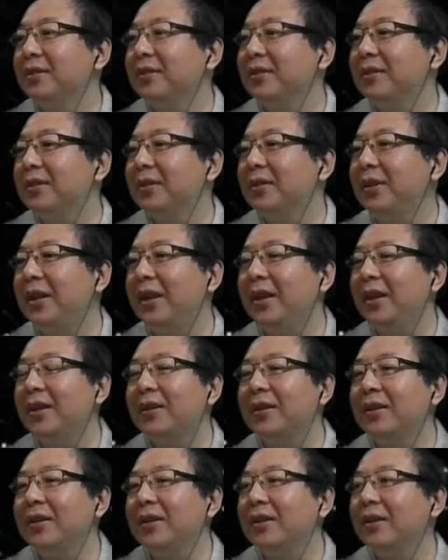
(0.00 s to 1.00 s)

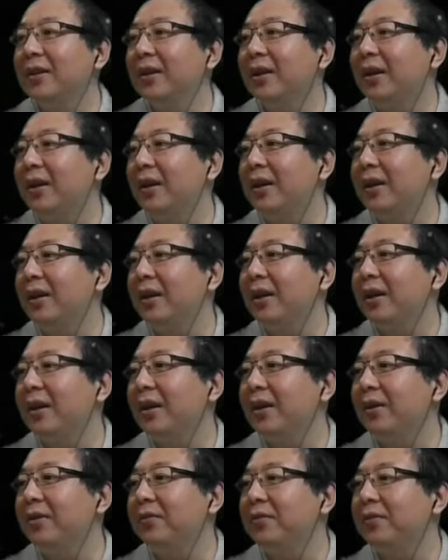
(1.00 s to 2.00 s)
Okay, I
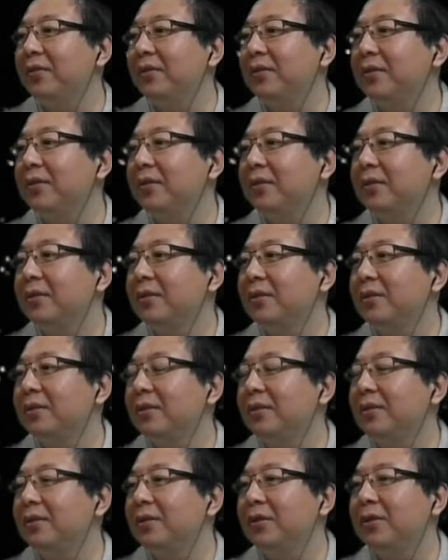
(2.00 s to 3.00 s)
have
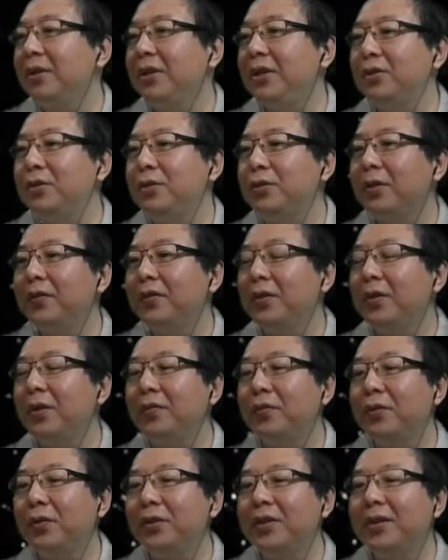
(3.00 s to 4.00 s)
only 2 of you
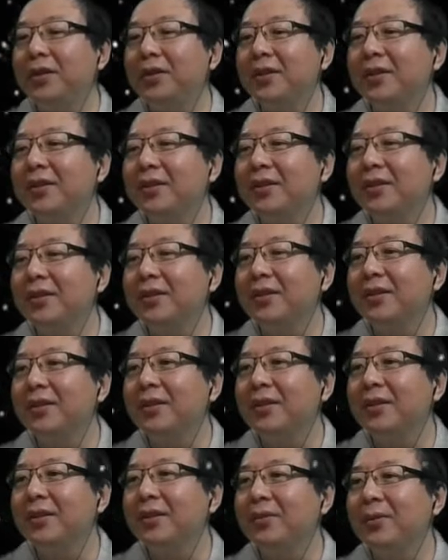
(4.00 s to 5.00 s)
have voted.
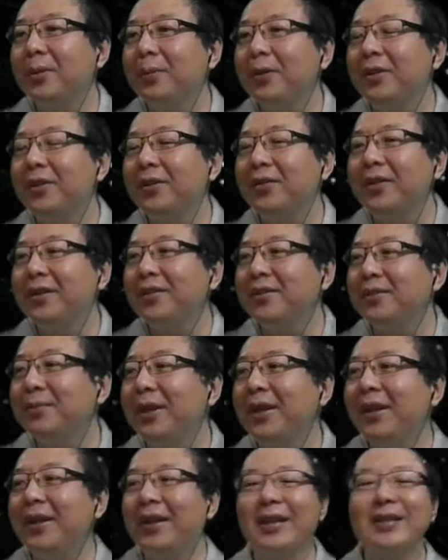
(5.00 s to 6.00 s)
What about the rest?
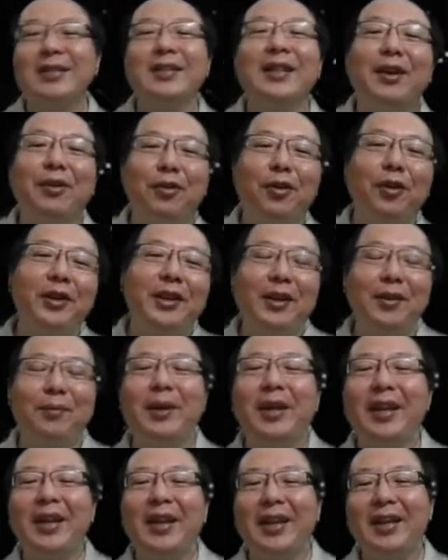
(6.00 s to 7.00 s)
Make a guess lah, wrong, never
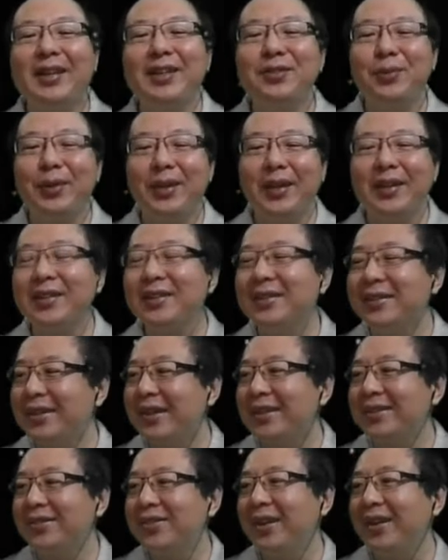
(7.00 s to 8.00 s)
mind lah. At least we can
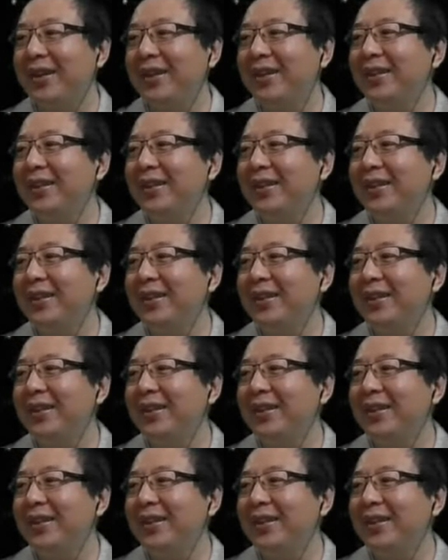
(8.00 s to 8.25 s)
discuss, right?